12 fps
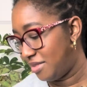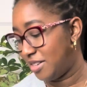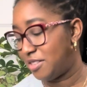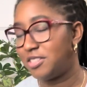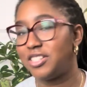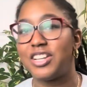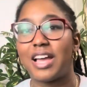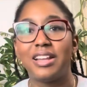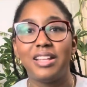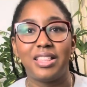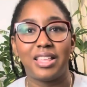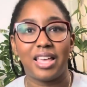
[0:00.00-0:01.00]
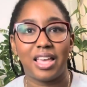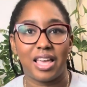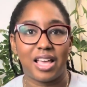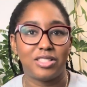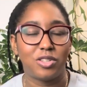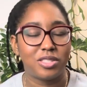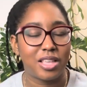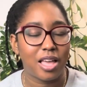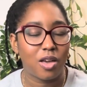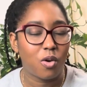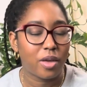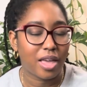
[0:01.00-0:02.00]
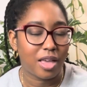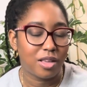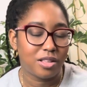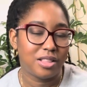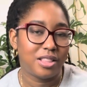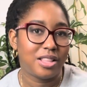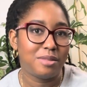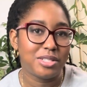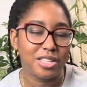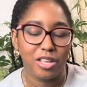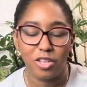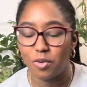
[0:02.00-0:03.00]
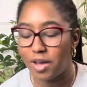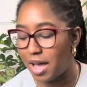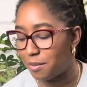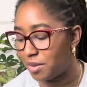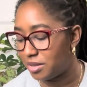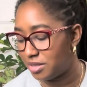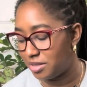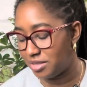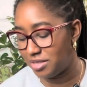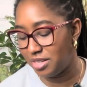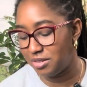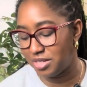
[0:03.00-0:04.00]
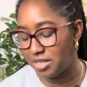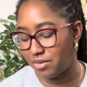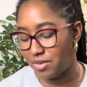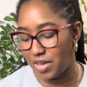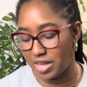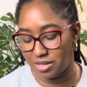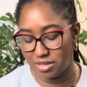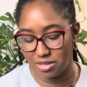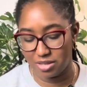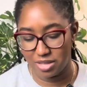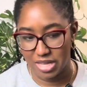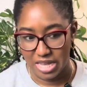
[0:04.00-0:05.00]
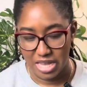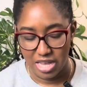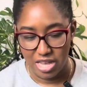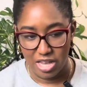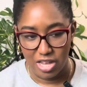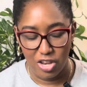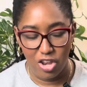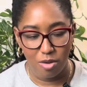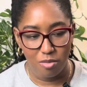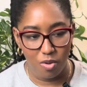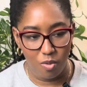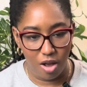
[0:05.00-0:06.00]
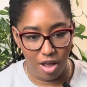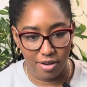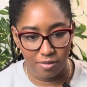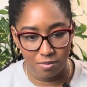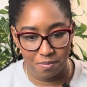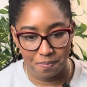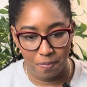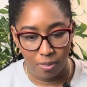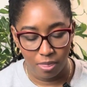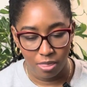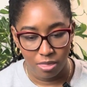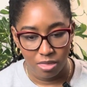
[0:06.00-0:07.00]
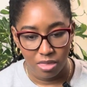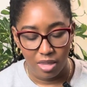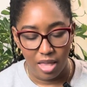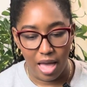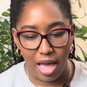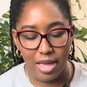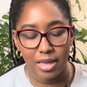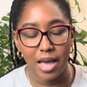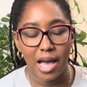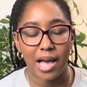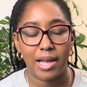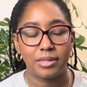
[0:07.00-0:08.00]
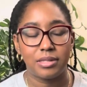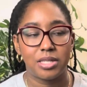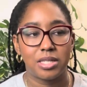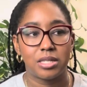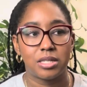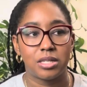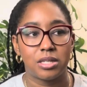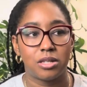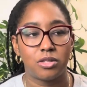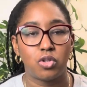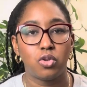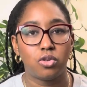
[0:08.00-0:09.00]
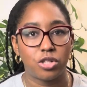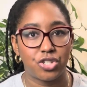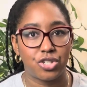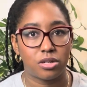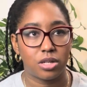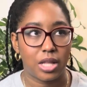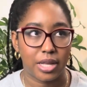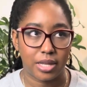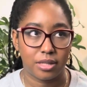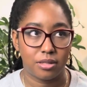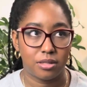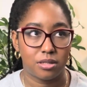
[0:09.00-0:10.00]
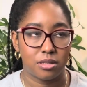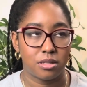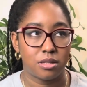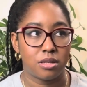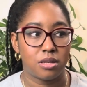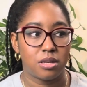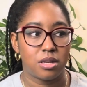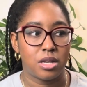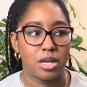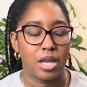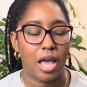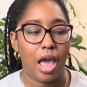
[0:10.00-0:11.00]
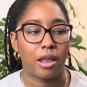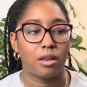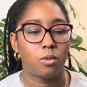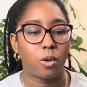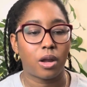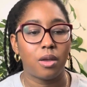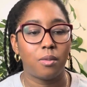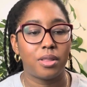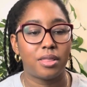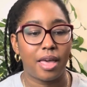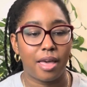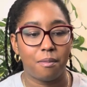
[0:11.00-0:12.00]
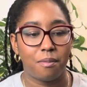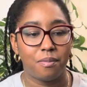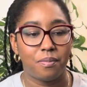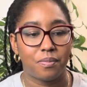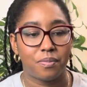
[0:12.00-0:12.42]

the Christianity thing. And so it's like, okay, let me tell you what happened. Series of events. Number one, I got 2 Christian clients. And in working with them,